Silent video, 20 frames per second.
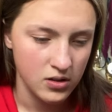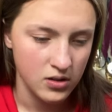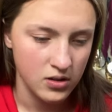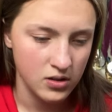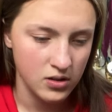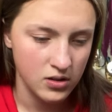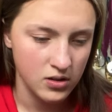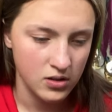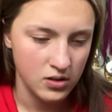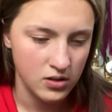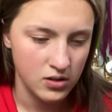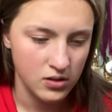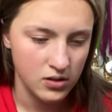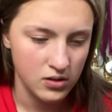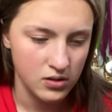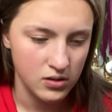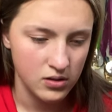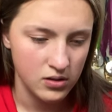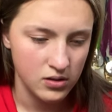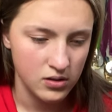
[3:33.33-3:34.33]

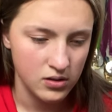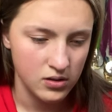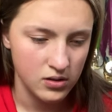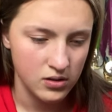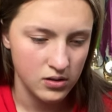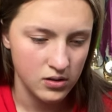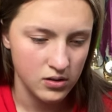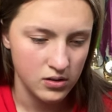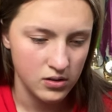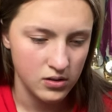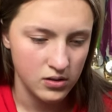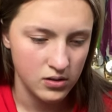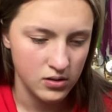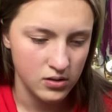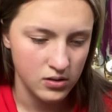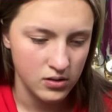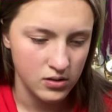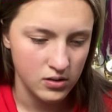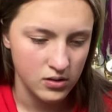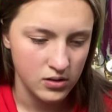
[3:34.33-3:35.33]

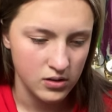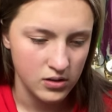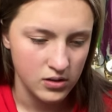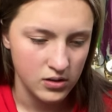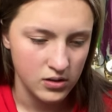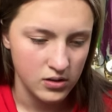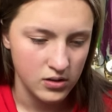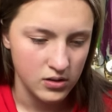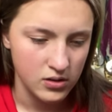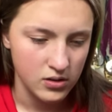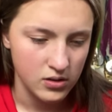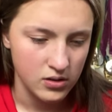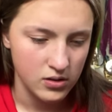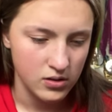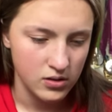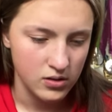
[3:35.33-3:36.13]
(silence)